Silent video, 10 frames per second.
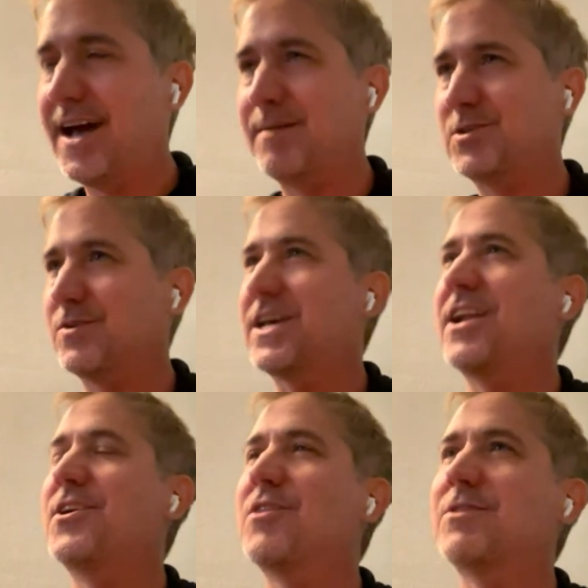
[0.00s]
Um, so I was
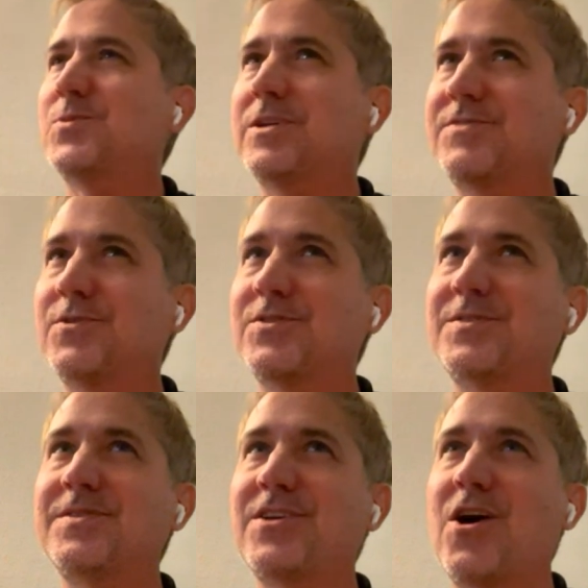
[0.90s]
kind of nervous when I was
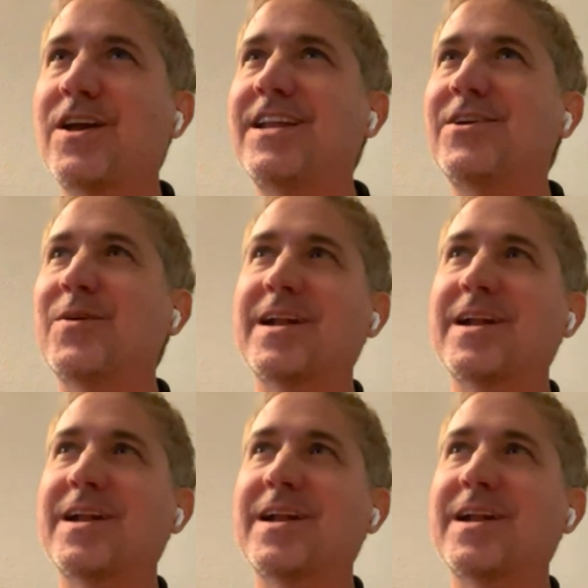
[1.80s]
first talking to her.